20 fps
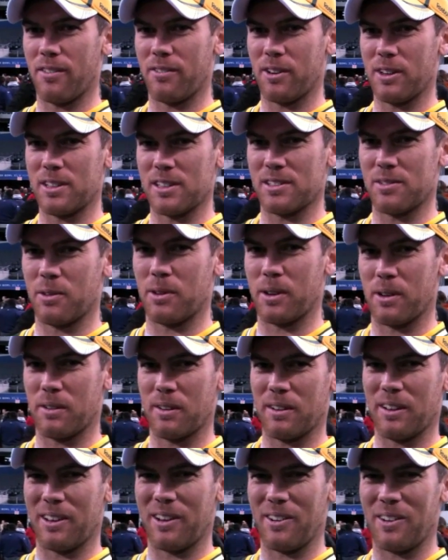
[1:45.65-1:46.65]
and we just want
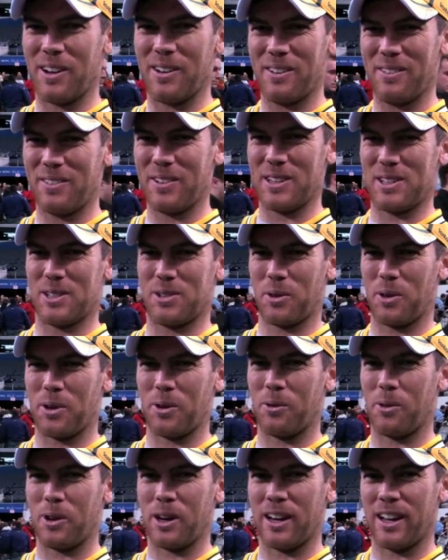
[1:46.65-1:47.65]

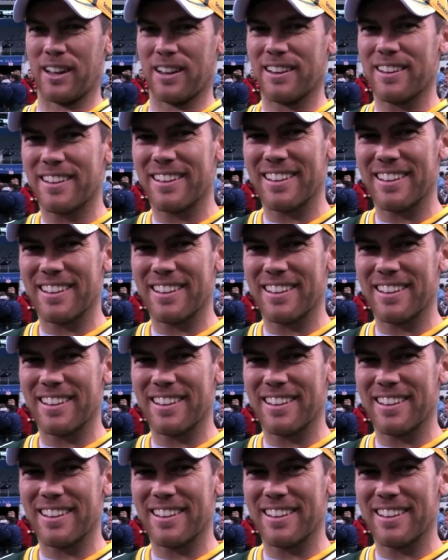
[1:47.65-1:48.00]
to win it.